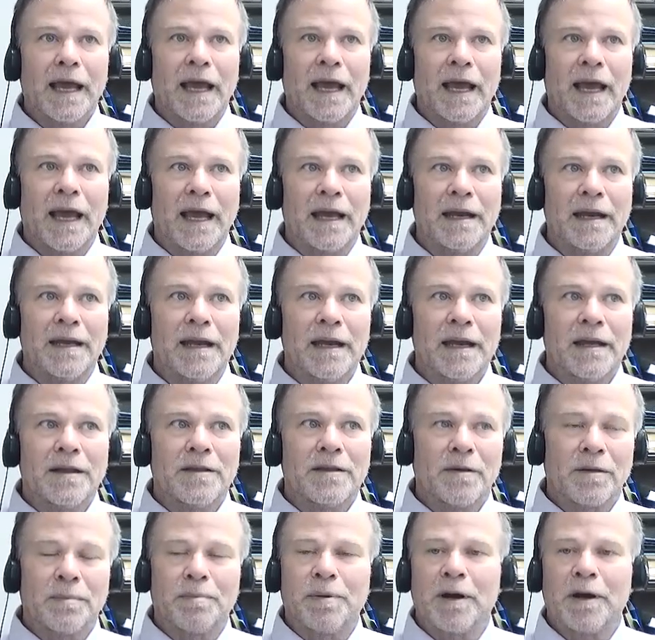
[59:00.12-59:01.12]
And
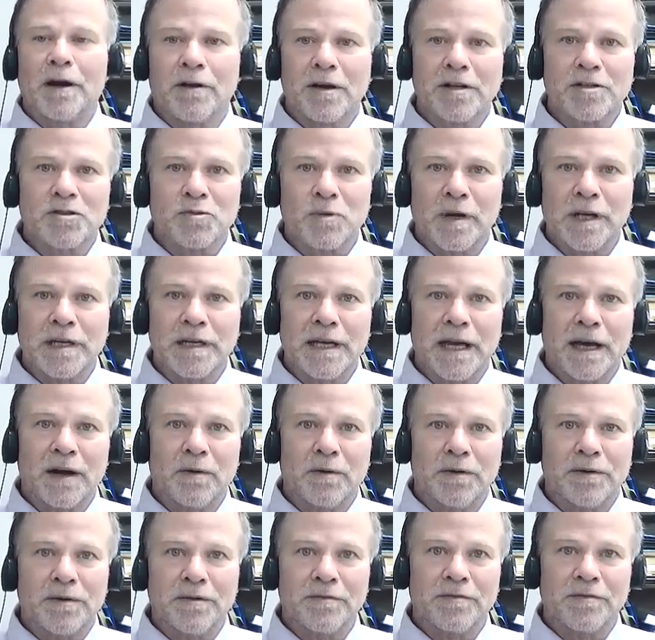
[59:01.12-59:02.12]
there are parents right now
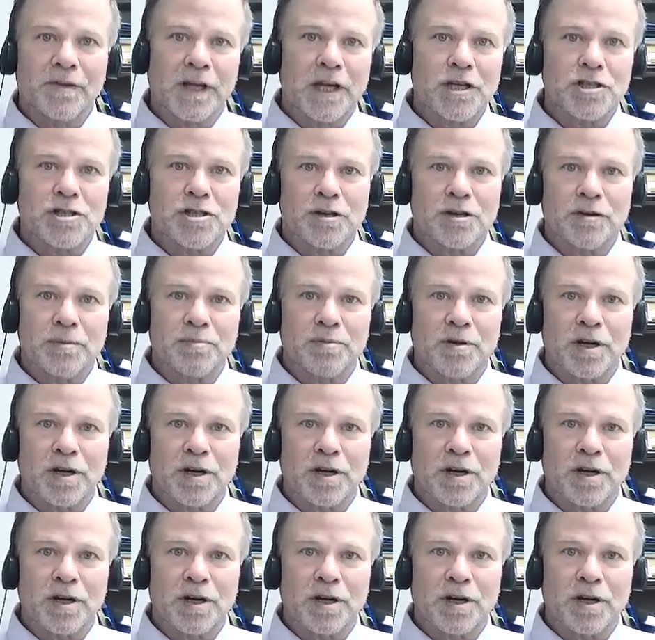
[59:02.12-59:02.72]
with inflationary